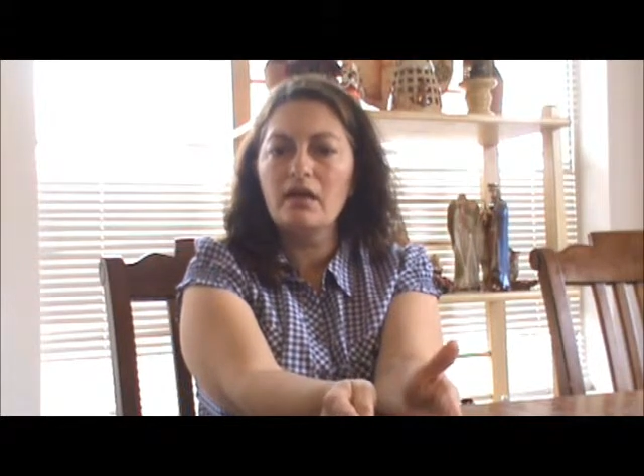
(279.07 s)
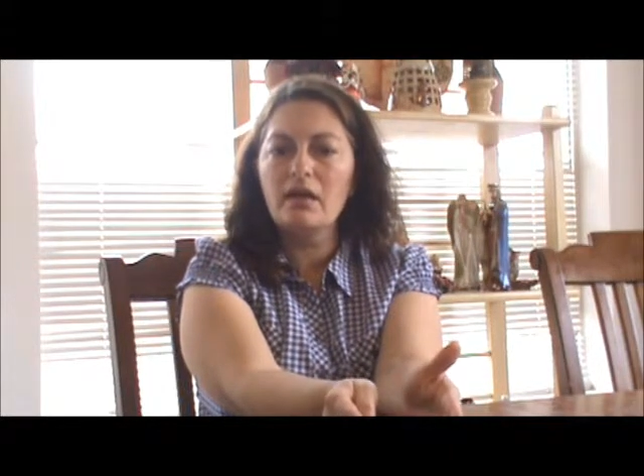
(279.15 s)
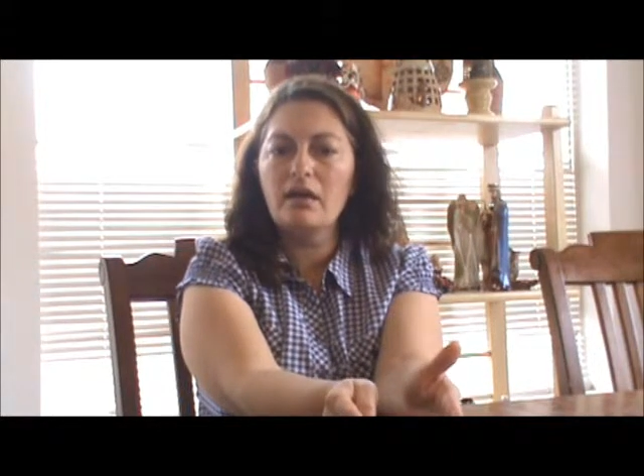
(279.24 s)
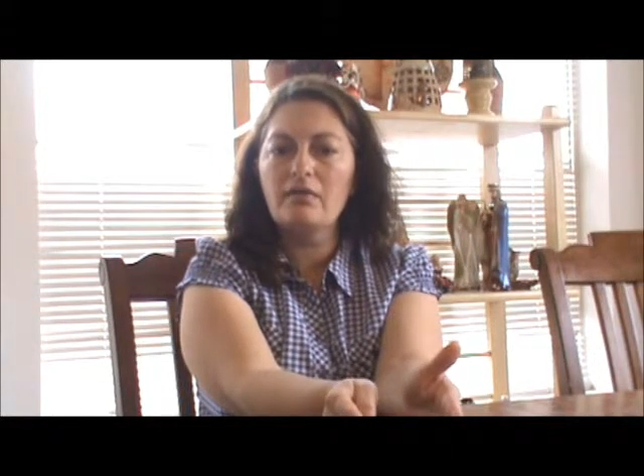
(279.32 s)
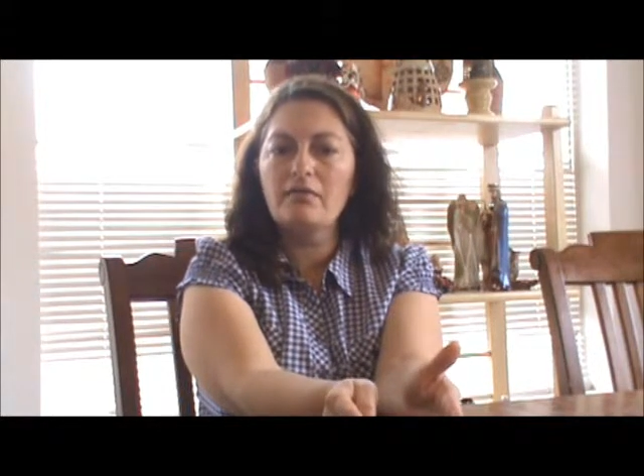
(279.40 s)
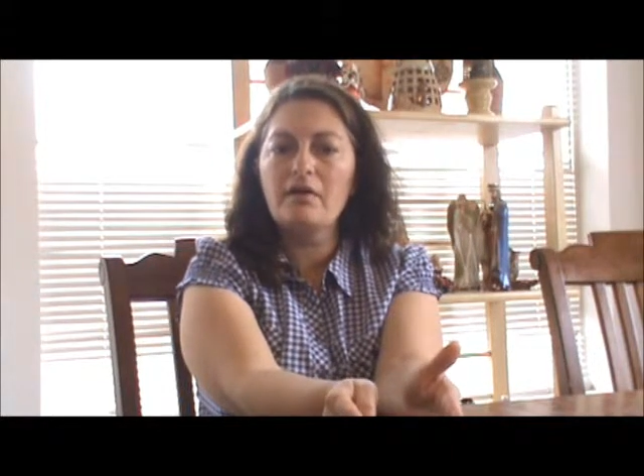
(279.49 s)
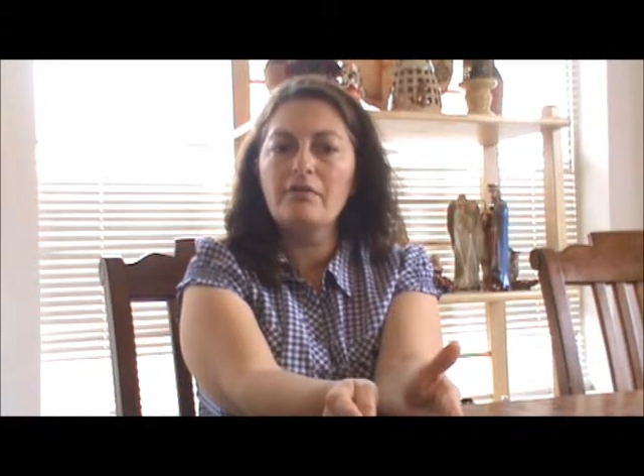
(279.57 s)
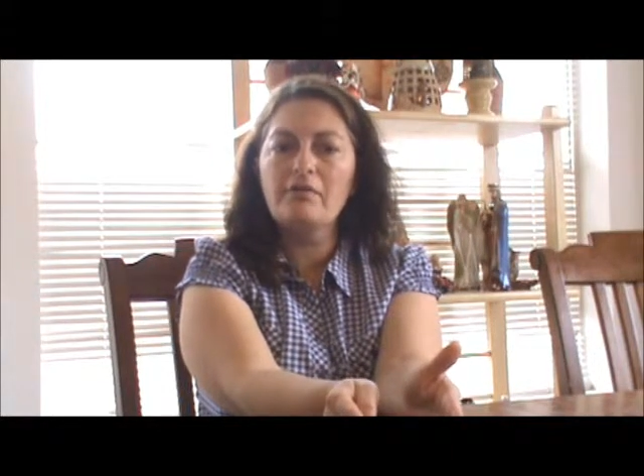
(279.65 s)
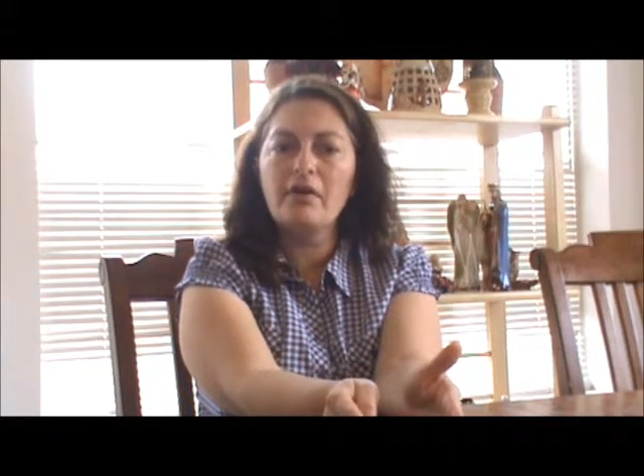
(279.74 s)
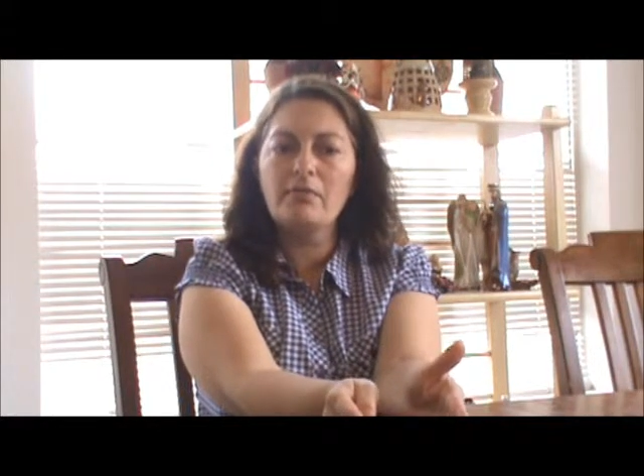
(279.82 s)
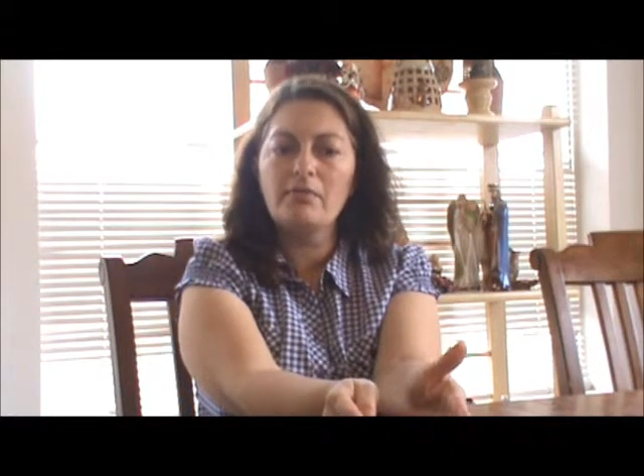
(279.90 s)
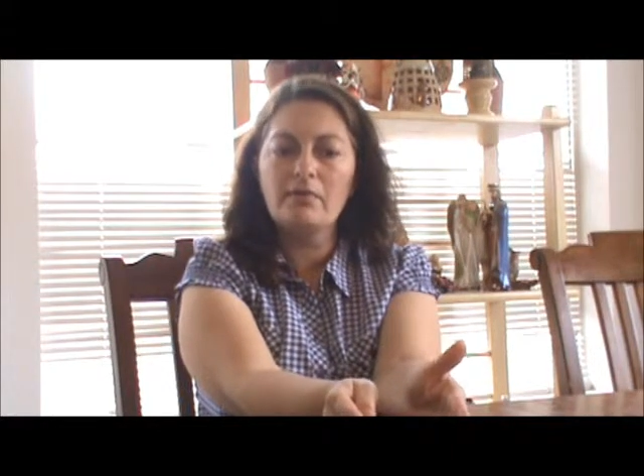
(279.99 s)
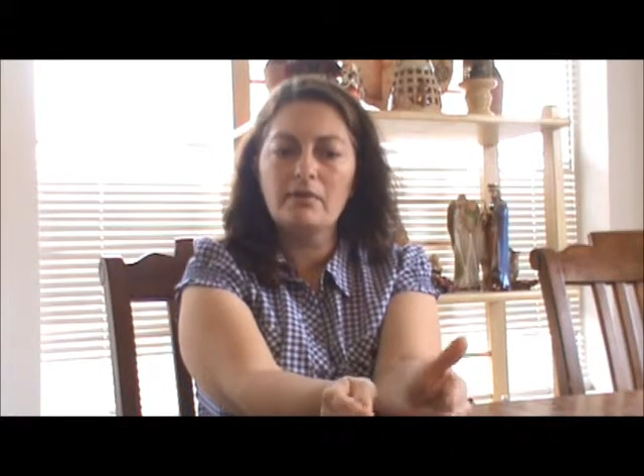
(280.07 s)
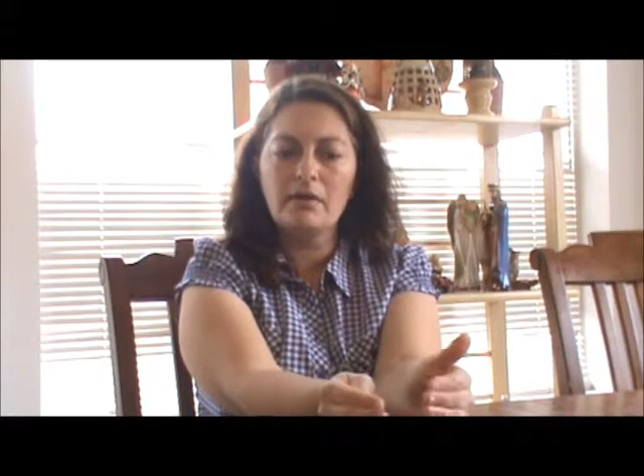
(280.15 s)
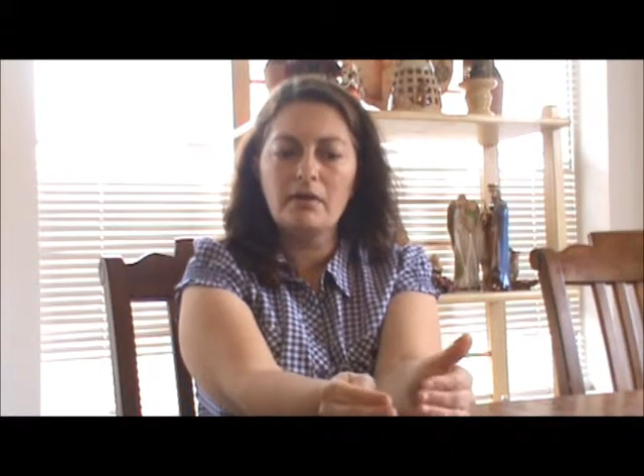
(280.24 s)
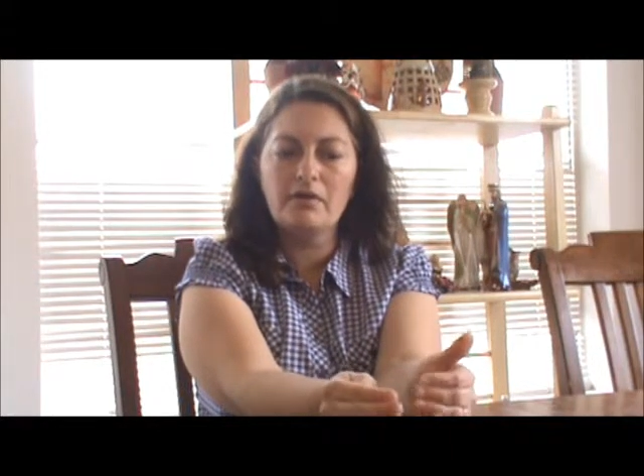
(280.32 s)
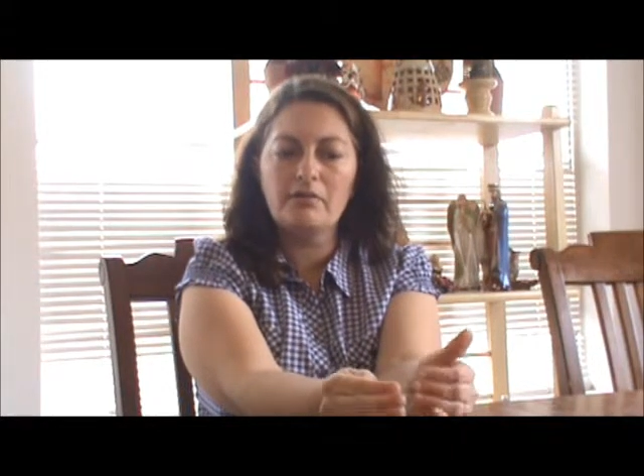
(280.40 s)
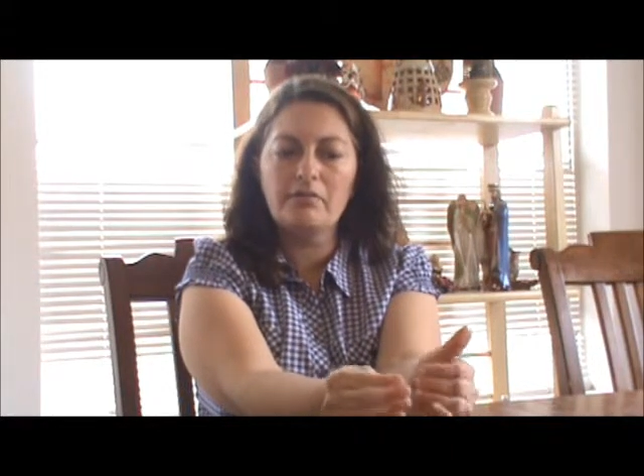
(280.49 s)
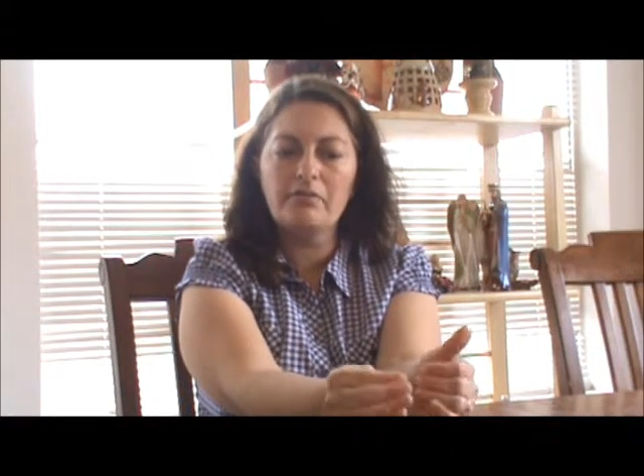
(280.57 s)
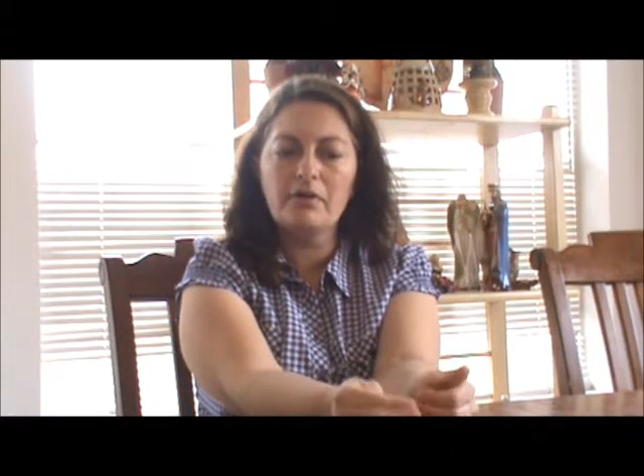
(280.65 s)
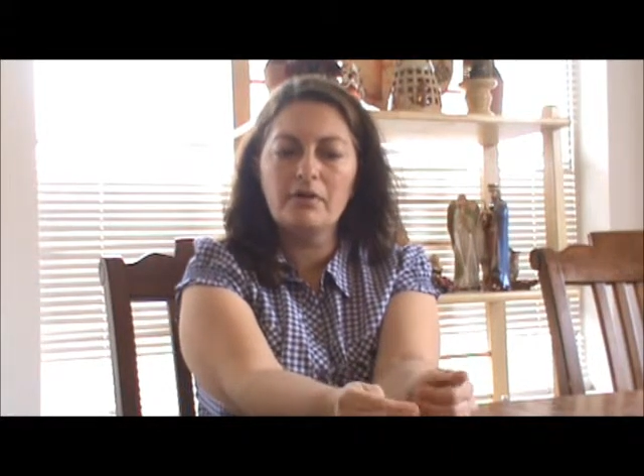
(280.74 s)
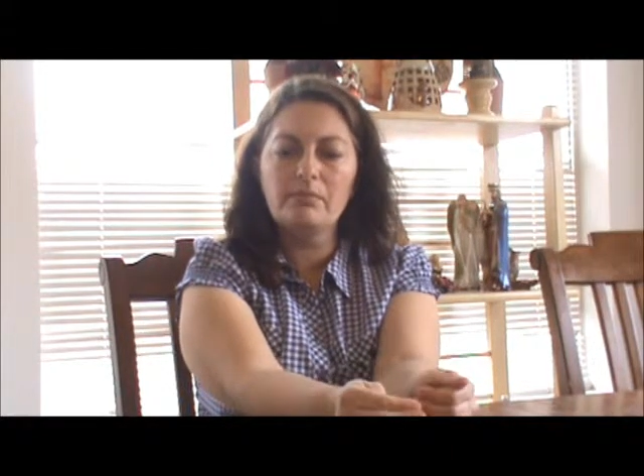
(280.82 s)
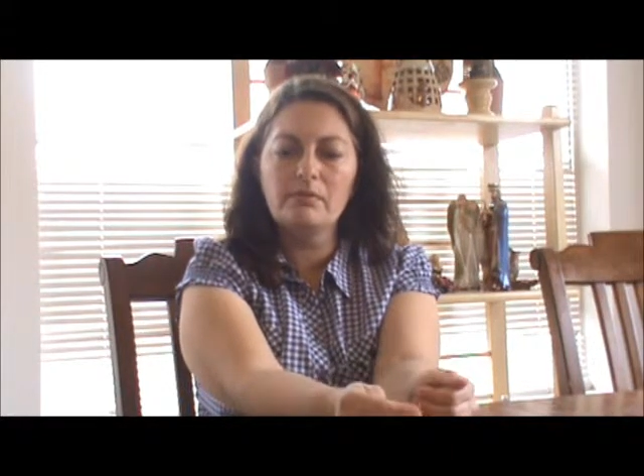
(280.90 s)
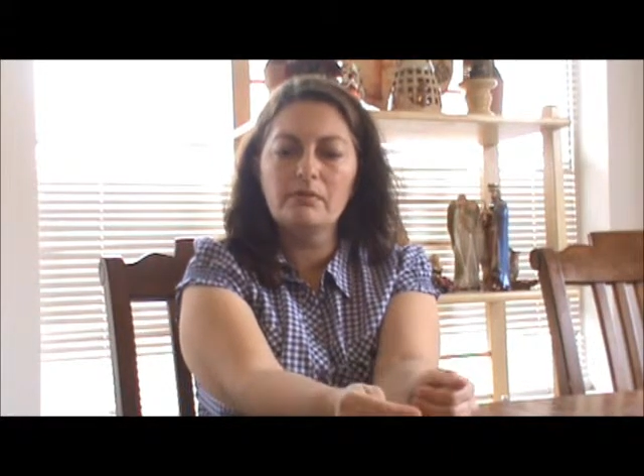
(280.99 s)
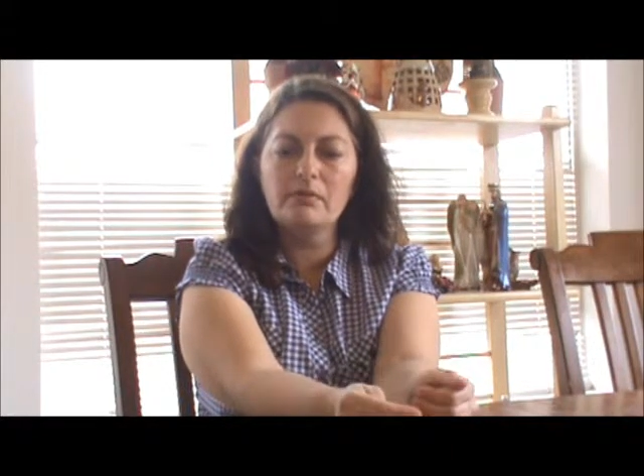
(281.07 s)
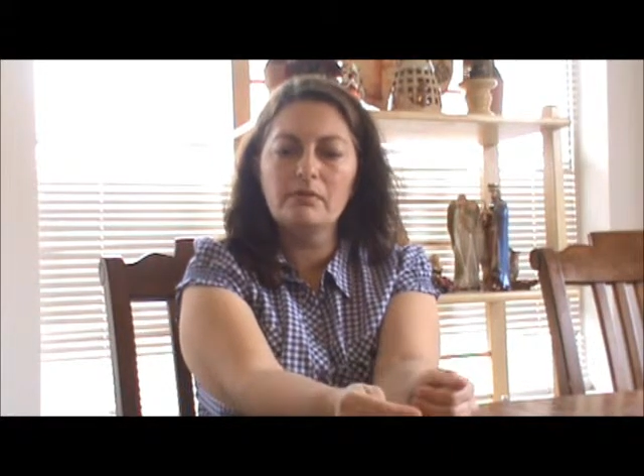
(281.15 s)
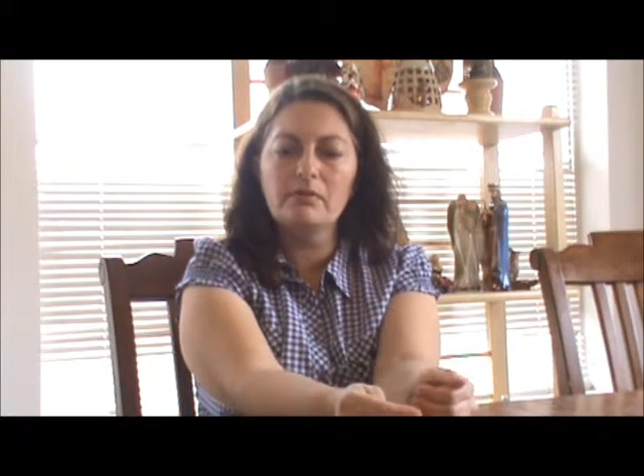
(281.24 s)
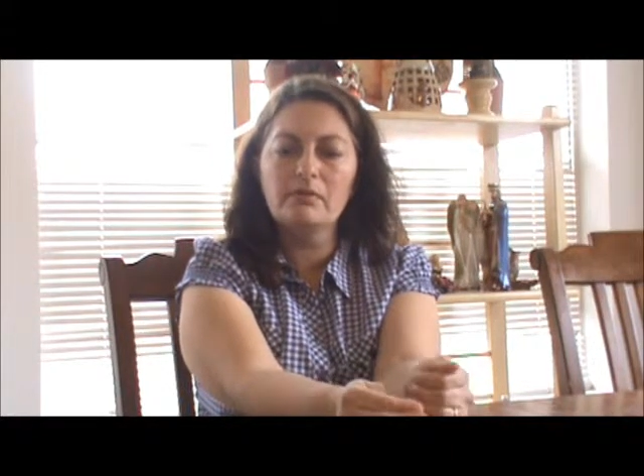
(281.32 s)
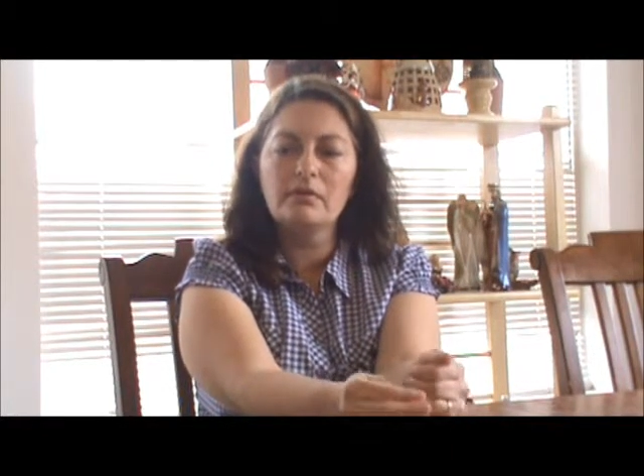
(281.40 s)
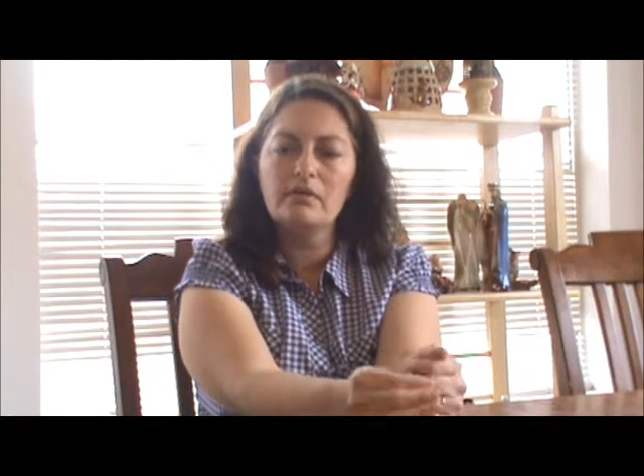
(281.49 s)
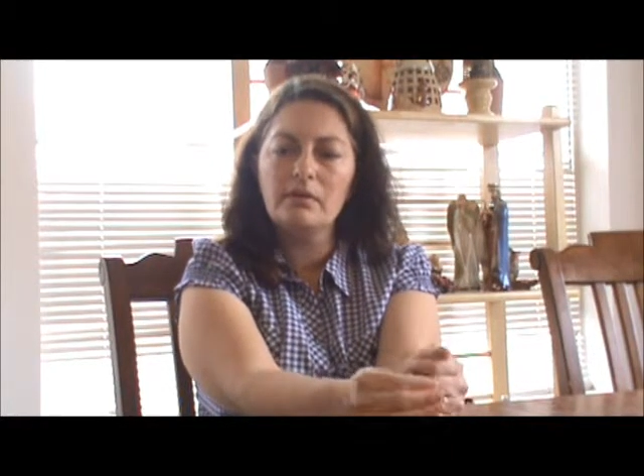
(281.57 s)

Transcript: have affordable